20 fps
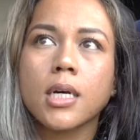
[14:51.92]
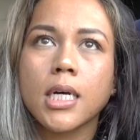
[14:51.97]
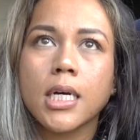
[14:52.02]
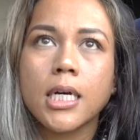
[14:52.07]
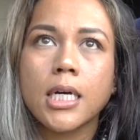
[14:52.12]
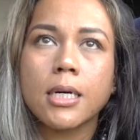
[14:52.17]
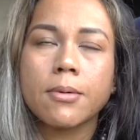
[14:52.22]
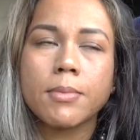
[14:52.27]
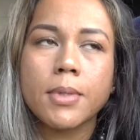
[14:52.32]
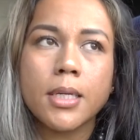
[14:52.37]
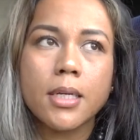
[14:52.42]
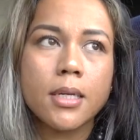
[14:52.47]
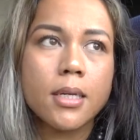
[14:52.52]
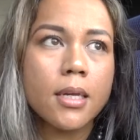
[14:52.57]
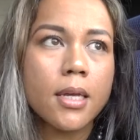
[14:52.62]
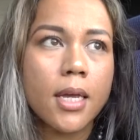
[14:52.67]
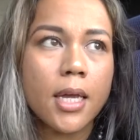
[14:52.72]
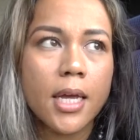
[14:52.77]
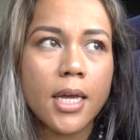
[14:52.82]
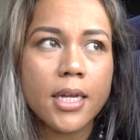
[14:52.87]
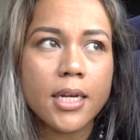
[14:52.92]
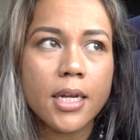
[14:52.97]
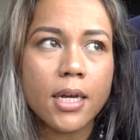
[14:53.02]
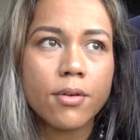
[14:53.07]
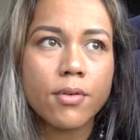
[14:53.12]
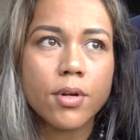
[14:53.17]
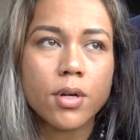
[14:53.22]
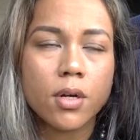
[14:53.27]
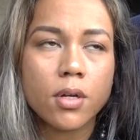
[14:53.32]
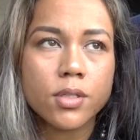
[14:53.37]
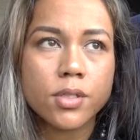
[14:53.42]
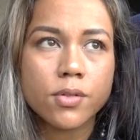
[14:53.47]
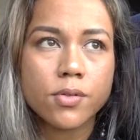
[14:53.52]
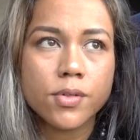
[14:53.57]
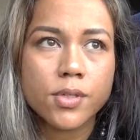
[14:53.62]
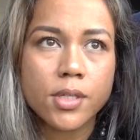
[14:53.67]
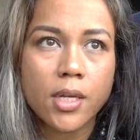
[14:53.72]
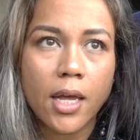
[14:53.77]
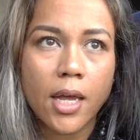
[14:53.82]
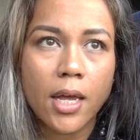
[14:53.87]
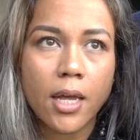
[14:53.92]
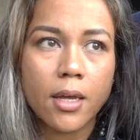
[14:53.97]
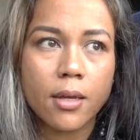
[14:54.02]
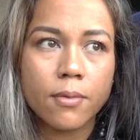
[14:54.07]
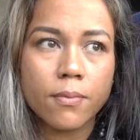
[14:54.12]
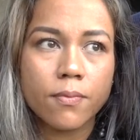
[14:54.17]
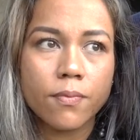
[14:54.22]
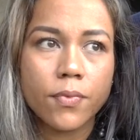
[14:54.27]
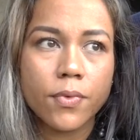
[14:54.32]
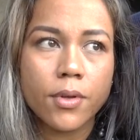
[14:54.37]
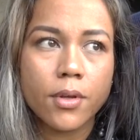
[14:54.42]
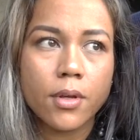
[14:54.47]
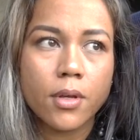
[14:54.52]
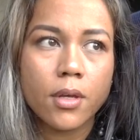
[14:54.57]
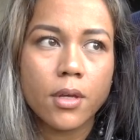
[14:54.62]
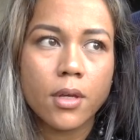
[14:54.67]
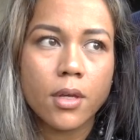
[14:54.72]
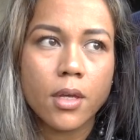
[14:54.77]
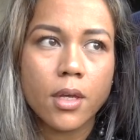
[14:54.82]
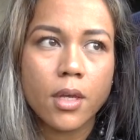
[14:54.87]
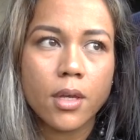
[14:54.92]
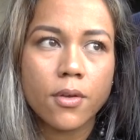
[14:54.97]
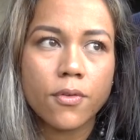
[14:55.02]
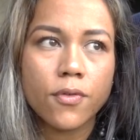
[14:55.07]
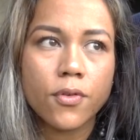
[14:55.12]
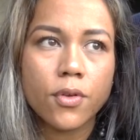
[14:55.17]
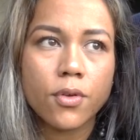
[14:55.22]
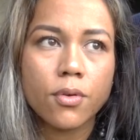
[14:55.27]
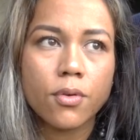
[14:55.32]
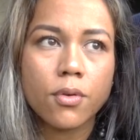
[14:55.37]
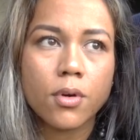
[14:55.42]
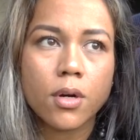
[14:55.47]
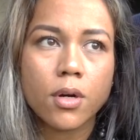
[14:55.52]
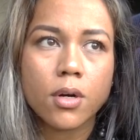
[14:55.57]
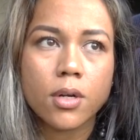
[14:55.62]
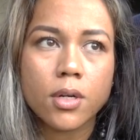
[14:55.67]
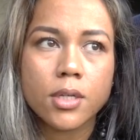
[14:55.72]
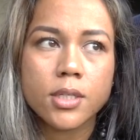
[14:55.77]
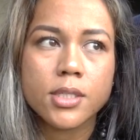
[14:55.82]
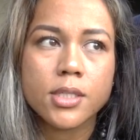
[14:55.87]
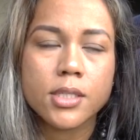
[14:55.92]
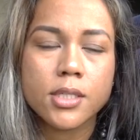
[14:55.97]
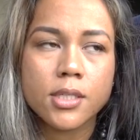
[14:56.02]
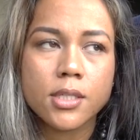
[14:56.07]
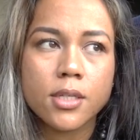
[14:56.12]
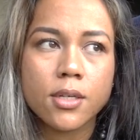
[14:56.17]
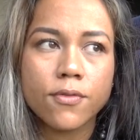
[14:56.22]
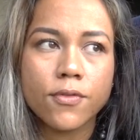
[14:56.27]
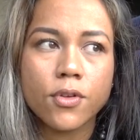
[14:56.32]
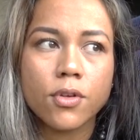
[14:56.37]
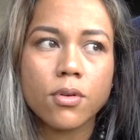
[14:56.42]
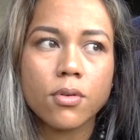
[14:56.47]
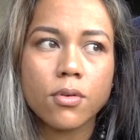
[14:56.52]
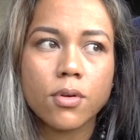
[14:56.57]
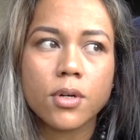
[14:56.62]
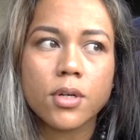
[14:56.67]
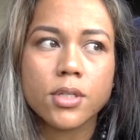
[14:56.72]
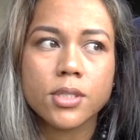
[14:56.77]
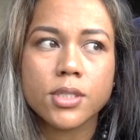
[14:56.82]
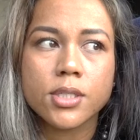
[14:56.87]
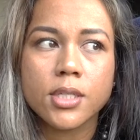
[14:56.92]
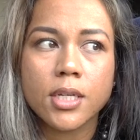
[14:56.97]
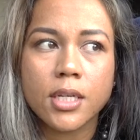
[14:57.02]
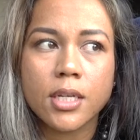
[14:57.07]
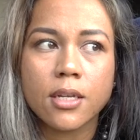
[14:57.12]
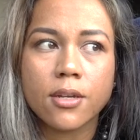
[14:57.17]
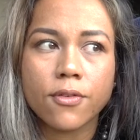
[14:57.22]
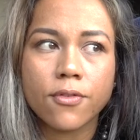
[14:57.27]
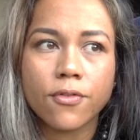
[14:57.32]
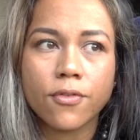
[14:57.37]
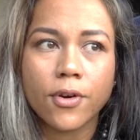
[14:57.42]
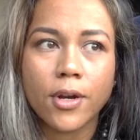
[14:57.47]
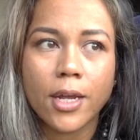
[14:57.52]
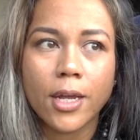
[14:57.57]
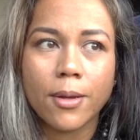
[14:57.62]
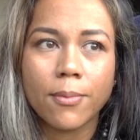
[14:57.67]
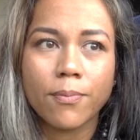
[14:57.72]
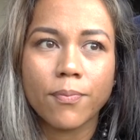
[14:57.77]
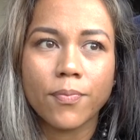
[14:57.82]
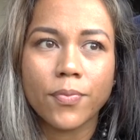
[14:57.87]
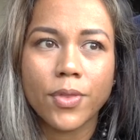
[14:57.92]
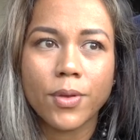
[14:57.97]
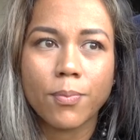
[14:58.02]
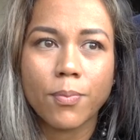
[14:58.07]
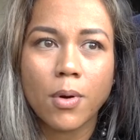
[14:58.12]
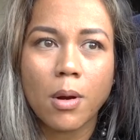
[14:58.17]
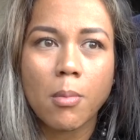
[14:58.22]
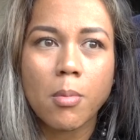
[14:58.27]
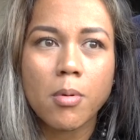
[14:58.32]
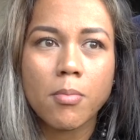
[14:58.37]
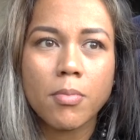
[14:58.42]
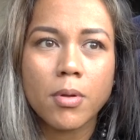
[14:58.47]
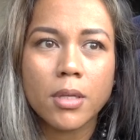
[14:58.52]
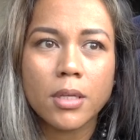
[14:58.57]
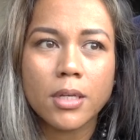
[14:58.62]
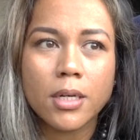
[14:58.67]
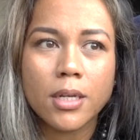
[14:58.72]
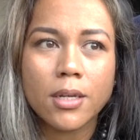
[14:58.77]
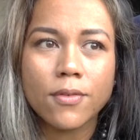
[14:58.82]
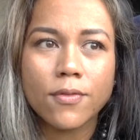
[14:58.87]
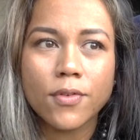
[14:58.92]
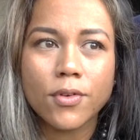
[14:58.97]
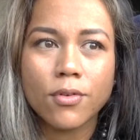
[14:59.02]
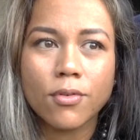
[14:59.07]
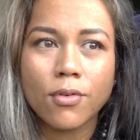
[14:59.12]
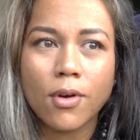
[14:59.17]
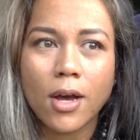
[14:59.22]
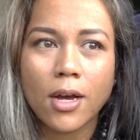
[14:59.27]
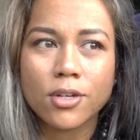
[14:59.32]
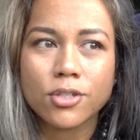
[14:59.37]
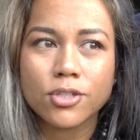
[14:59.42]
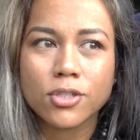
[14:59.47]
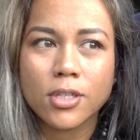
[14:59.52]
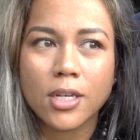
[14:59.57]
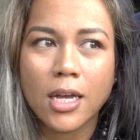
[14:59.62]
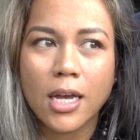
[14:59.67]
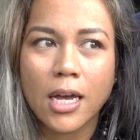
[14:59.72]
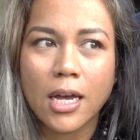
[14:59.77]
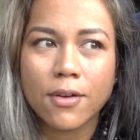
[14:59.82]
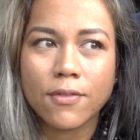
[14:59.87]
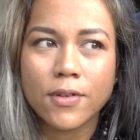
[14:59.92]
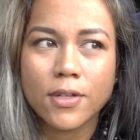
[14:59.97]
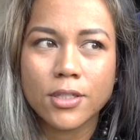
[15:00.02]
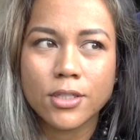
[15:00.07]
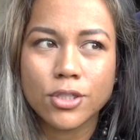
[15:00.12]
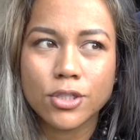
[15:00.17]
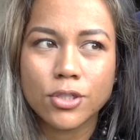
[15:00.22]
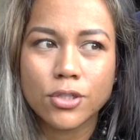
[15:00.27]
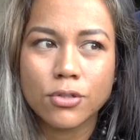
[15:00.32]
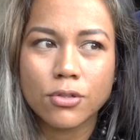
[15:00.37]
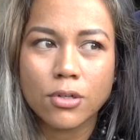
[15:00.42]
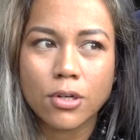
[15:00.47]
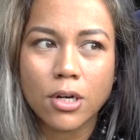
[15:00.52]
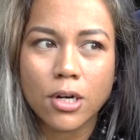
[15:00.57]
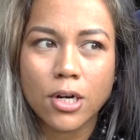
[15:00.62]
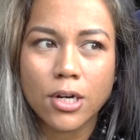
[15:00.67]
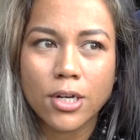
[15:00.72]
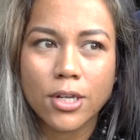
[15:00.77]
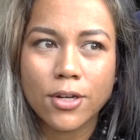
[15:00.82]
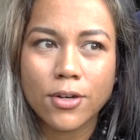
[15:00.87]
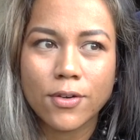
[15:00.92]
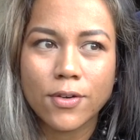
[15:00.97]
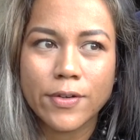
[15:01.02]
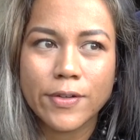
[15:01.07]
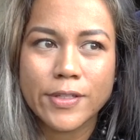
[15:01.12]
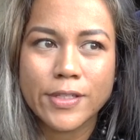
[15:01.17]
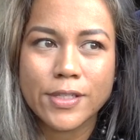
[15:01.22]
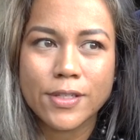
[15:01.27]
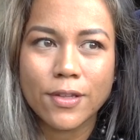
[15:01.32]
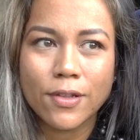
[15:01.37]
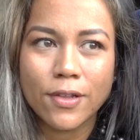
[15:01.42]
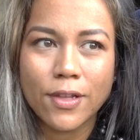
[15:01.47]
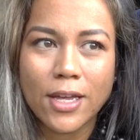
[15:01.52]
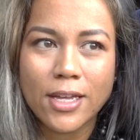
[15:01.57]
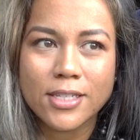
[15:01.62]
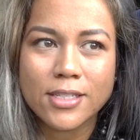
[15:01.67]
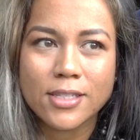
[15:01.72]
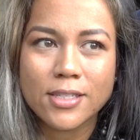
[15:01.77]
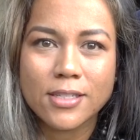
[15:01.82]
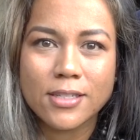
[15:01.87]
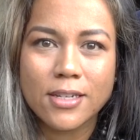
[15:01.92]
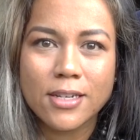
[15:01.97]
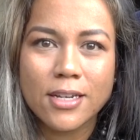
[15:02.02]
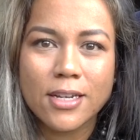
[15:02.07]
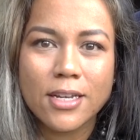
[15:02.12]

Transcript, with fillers: Um, and I would also say, if you are on a, if you are skinny frame, the probability of you actually having to do cardio is less